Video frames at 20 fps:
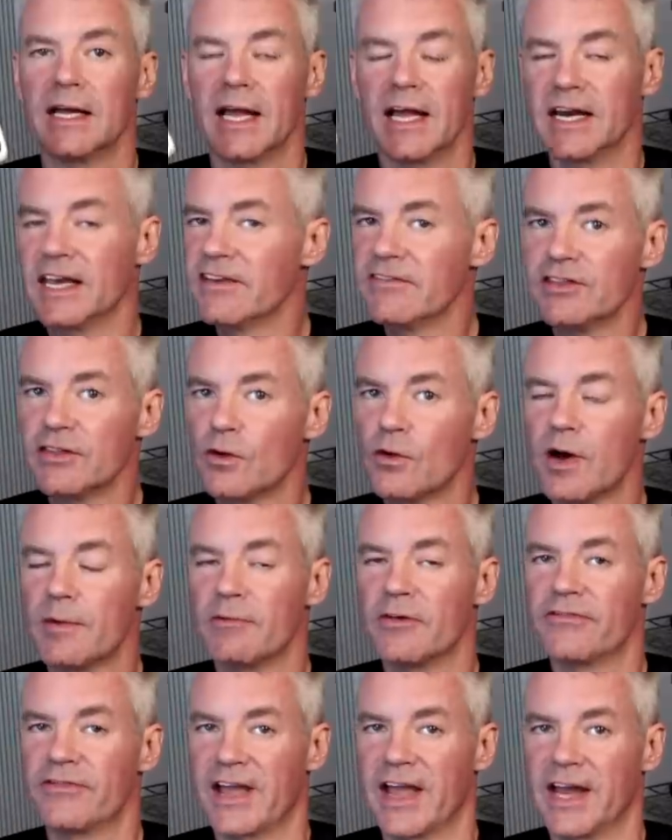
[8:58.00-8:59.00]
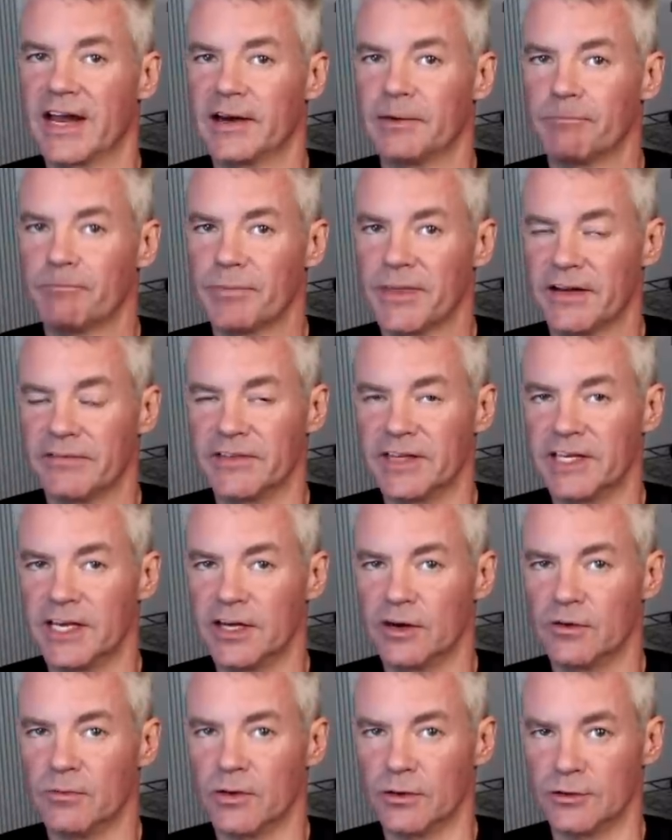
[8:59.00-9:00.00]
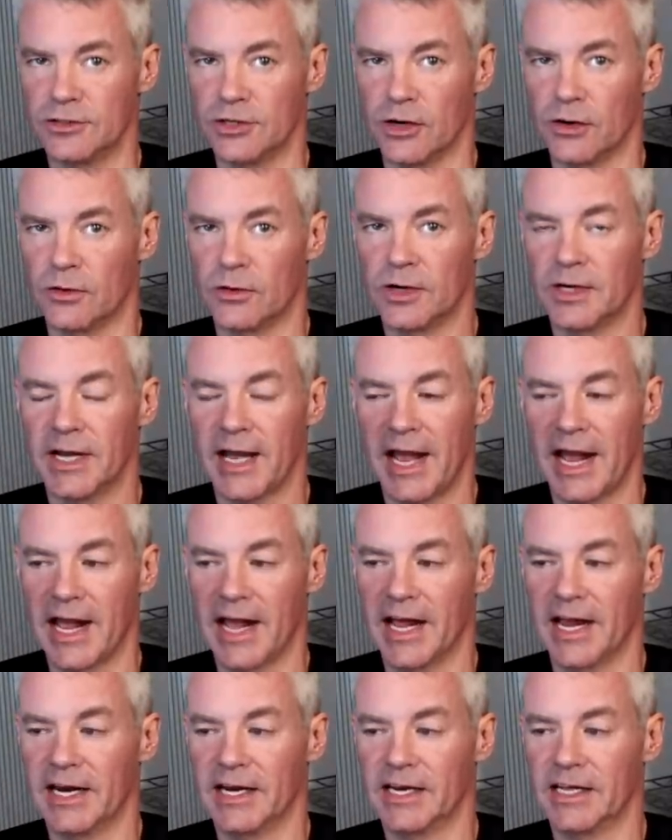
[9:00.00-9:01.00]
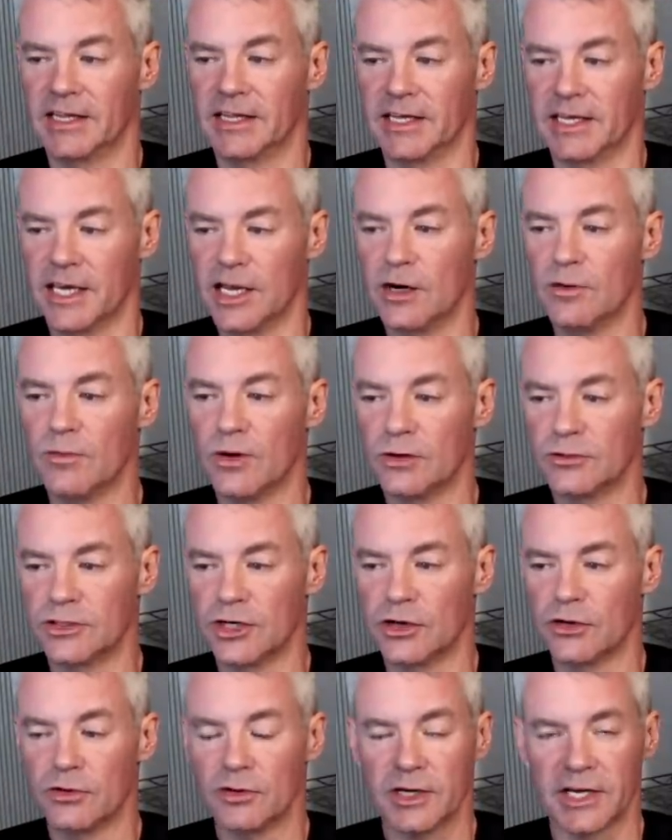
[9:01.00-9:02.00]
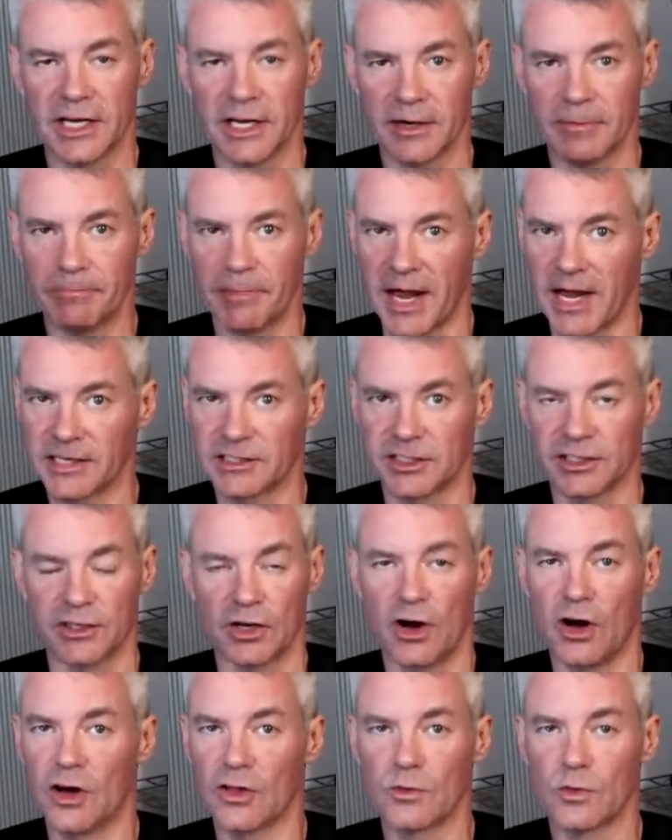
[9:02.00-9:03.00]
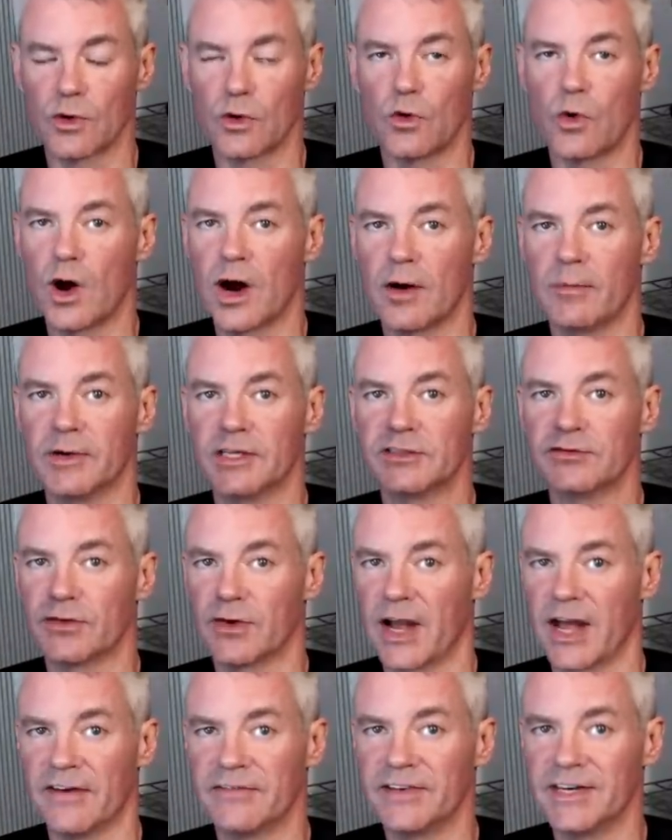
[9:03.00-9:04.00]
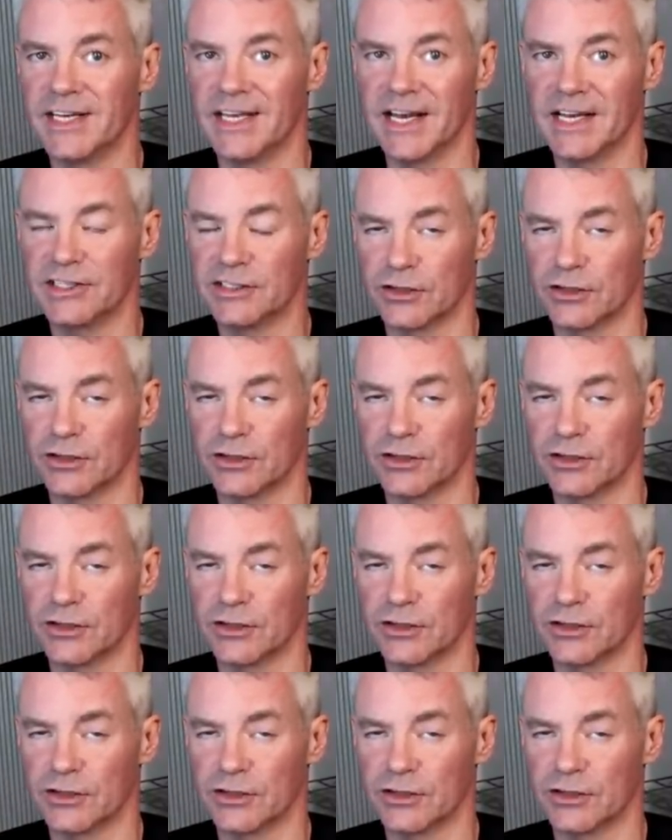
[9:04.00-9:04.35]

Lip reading: And even though I'm a fan of the Keto Mojo, and the Keto Mojo, it passes all the requirements for FDA